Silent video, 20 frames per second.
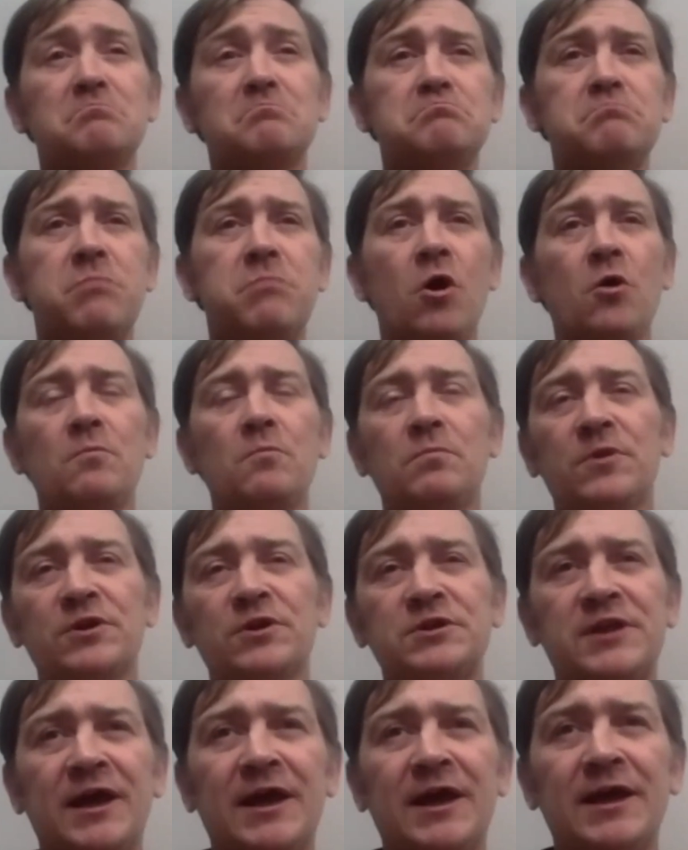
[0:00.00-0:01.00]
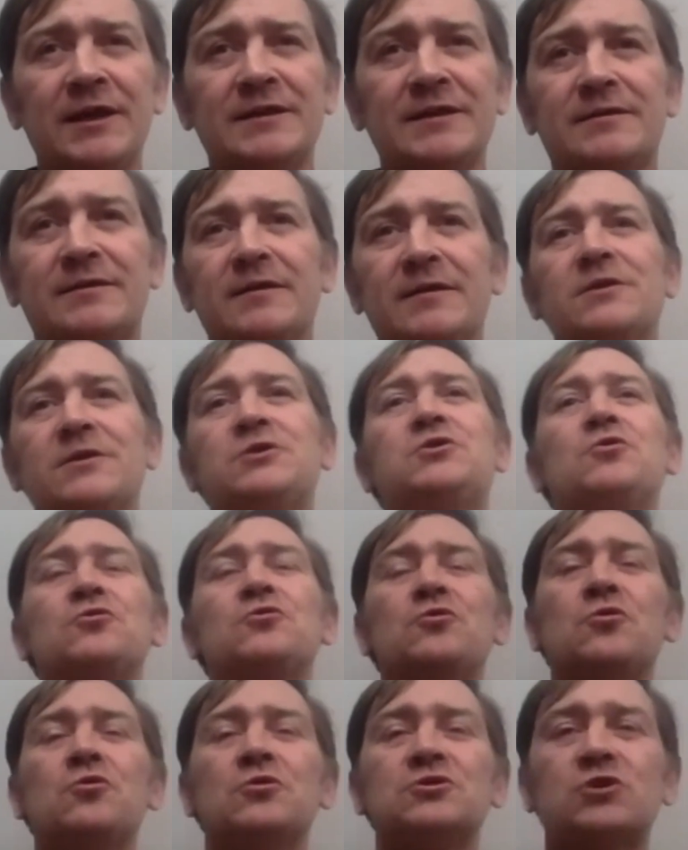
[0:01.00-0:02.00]
boom, they're dead. They don't
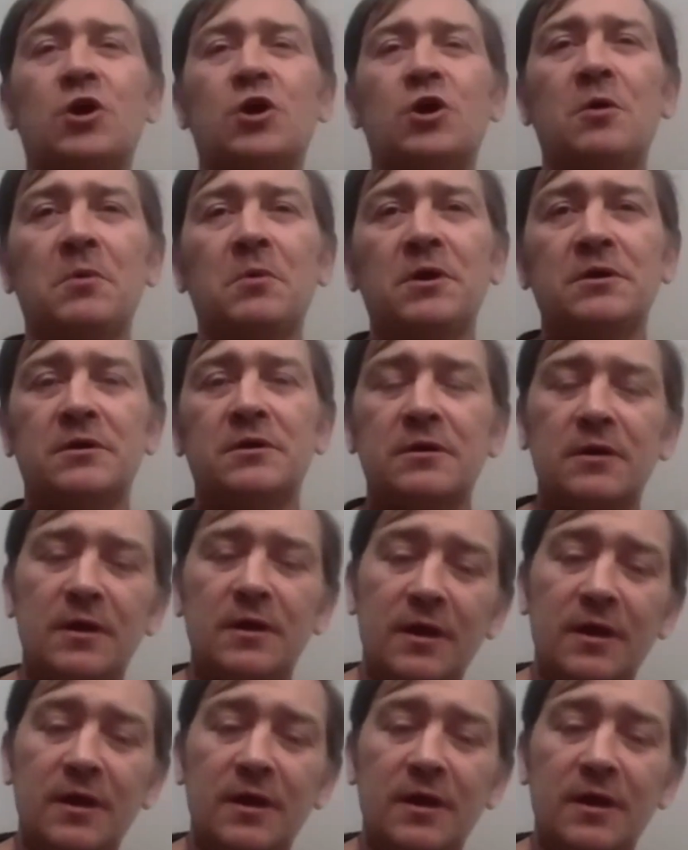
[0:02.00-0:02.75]
know it's coming.